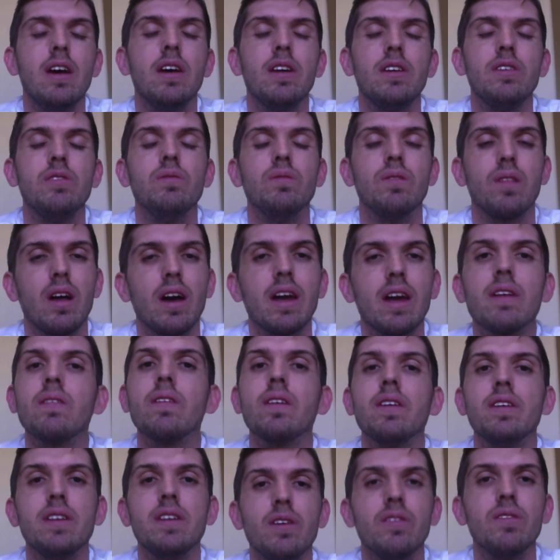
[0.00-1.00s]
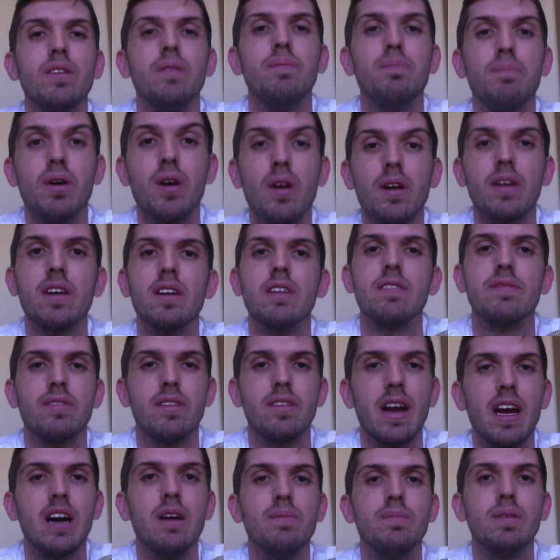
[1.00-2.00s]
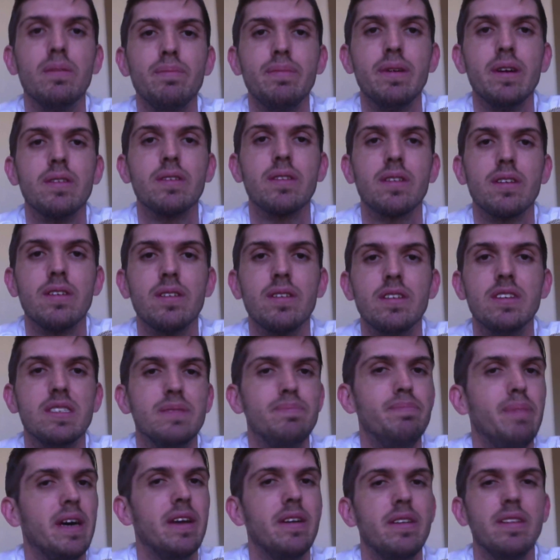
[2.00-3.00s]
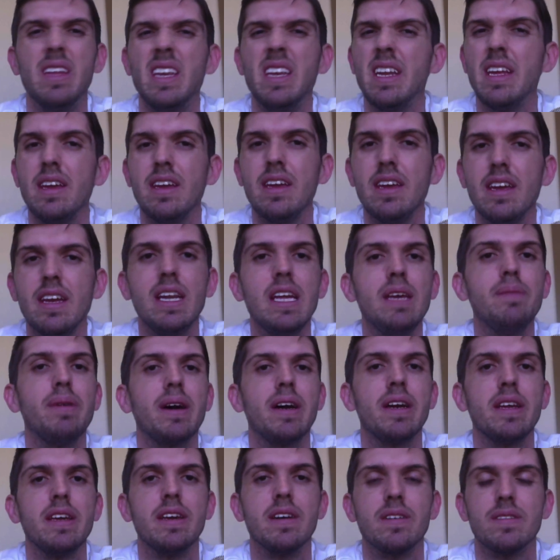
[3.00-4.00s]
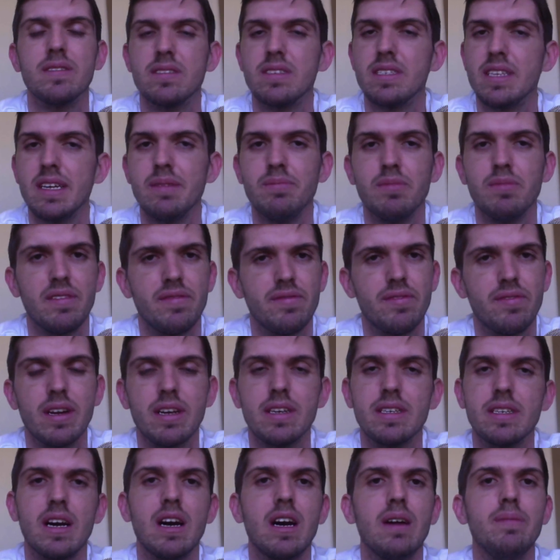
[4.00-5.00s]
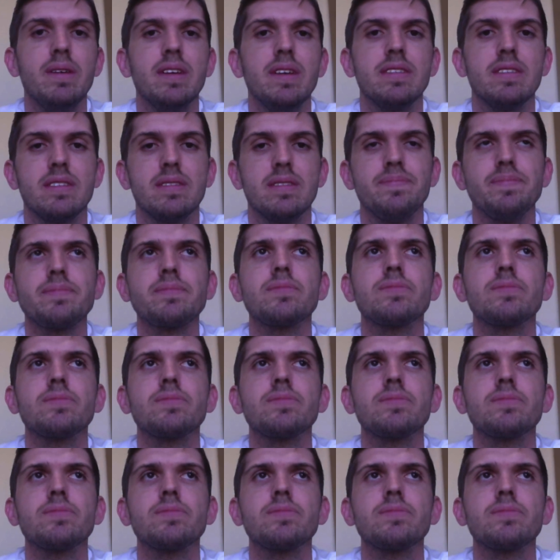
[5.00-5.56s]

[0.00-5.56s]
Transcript: you likely know the market for Albert Bell cards better than anybody else. Same with Frank Thomas.